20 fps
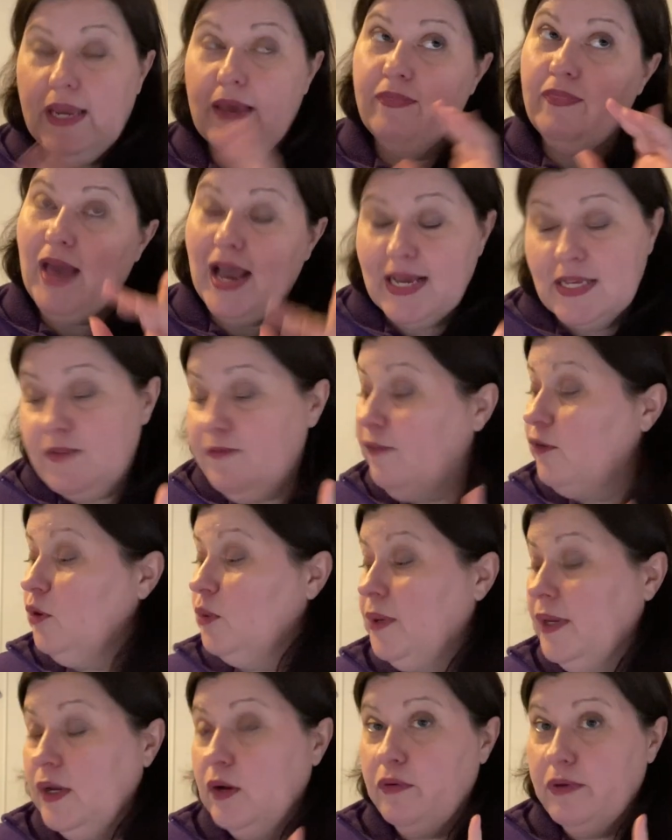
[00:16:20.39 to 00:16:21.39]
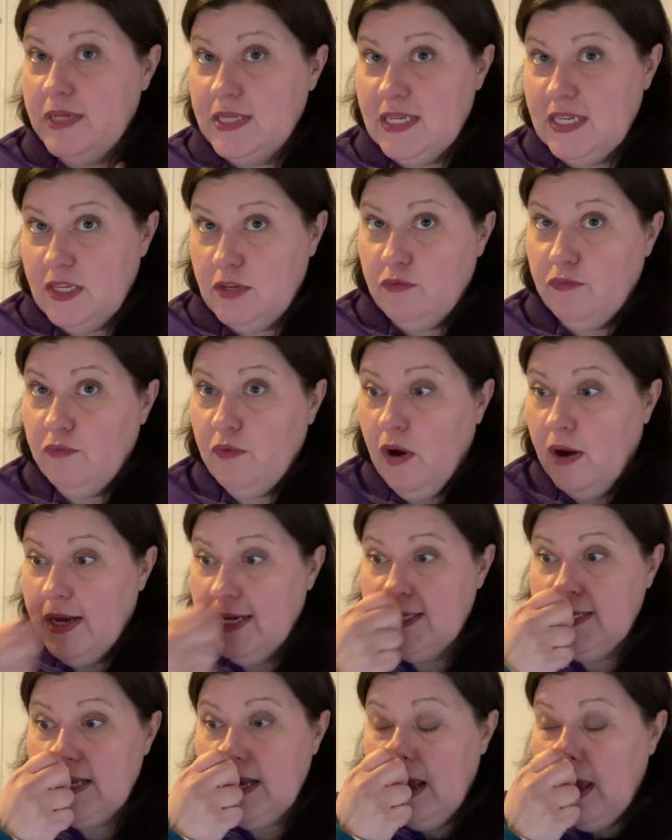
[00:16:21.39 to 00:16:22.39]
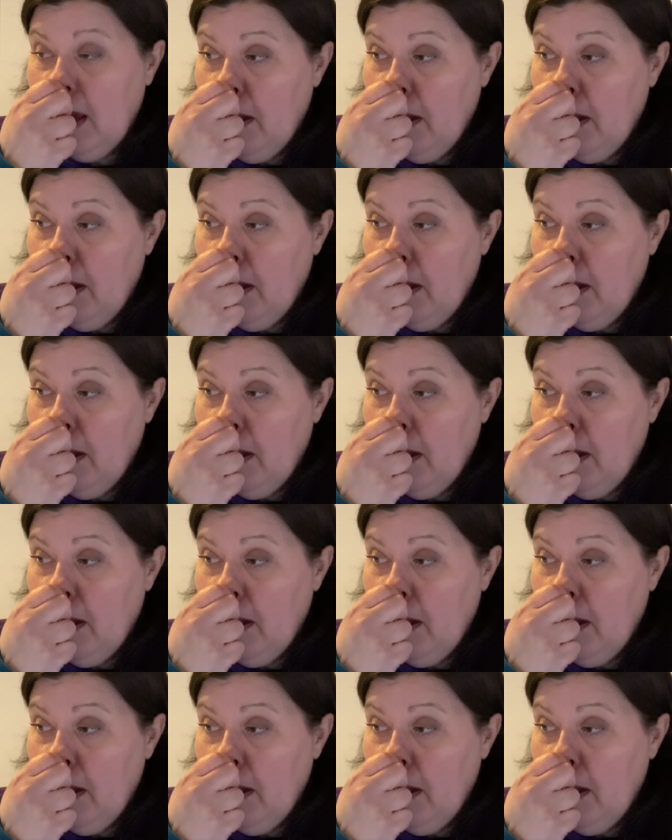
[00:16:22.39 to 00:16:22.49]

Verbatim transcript: and that is following Chris's advice.